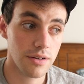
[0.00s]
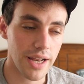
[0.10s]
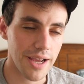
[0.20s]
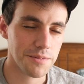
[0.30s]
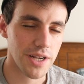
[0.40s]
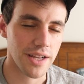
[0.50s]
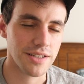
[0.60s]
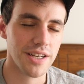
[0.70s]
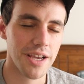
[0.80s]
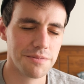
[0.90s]
name
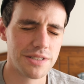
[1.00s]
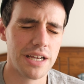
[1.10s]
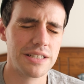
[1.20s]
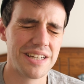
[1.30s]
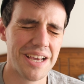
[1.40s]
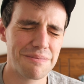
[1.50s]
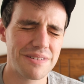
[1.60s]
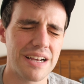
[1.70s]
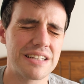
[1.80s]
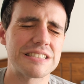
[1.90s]
change, name change, name
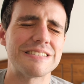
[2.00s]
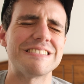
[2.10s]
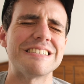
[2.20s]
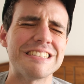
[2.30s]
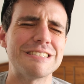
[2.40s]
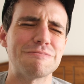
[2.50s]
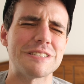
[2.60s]
change, name